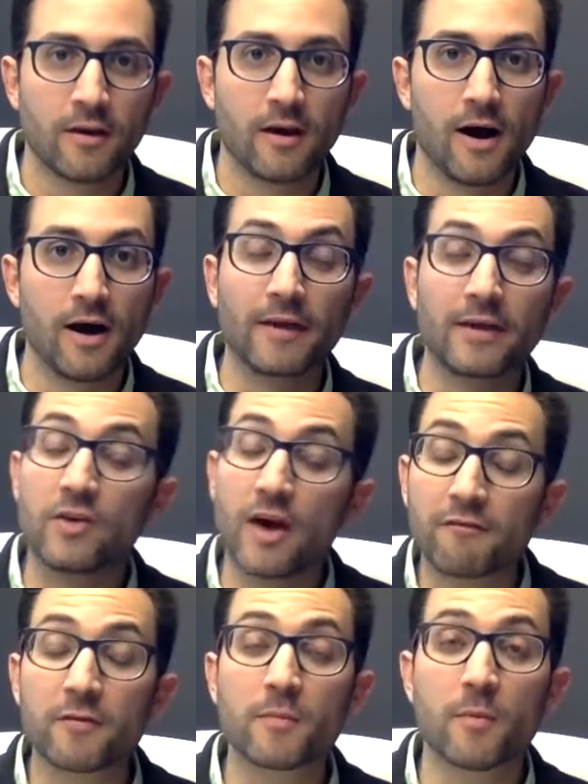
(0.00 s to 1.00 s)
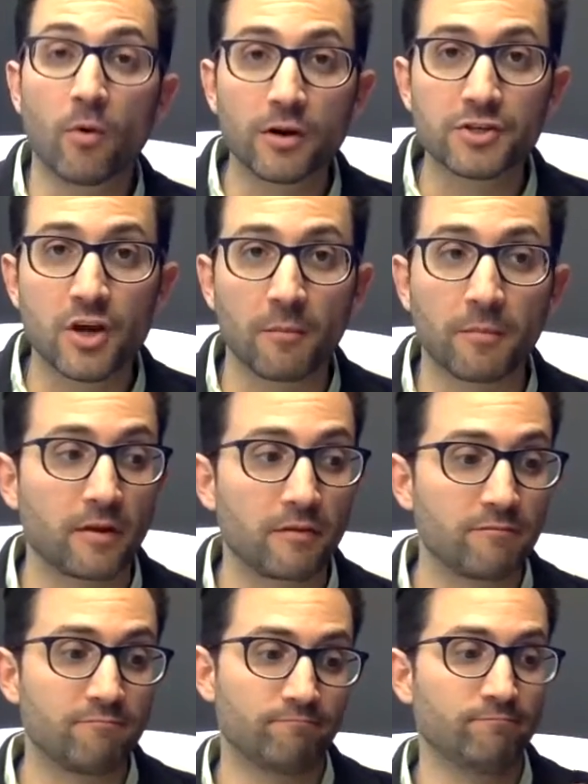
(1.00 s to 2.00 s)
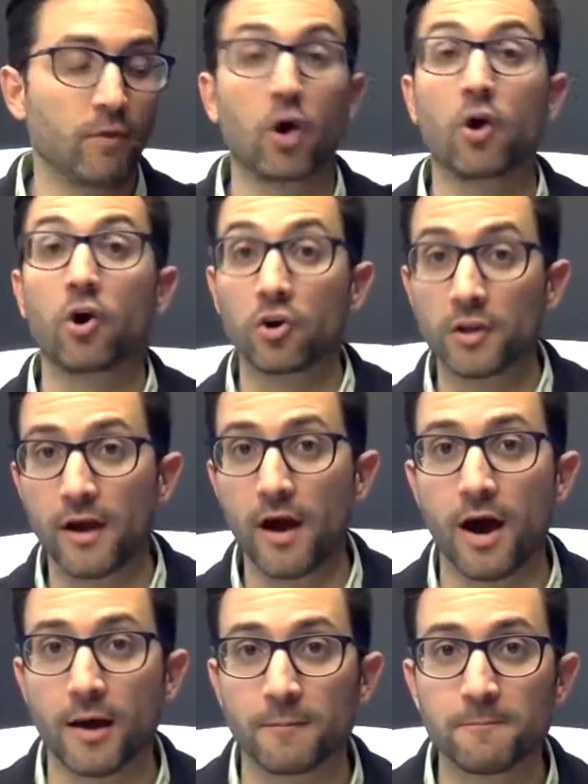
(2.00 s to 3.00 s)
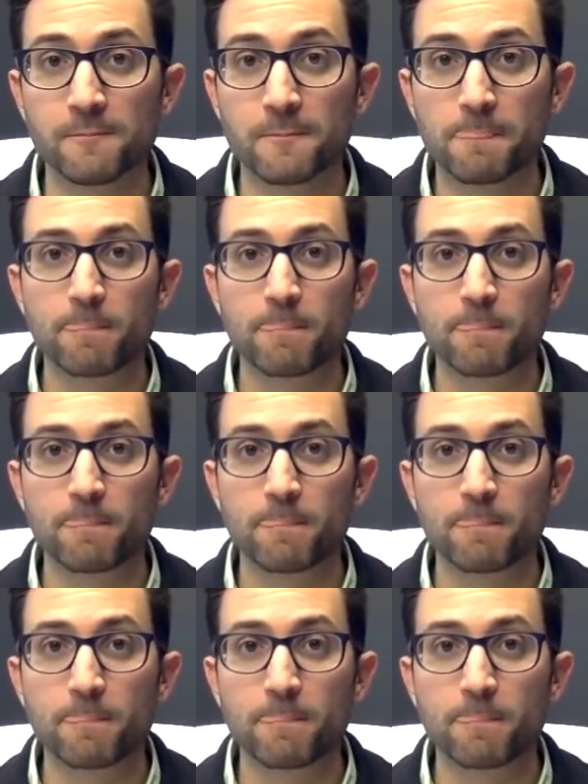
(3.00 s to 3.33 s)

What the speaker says: that you got from your mortgage company early on,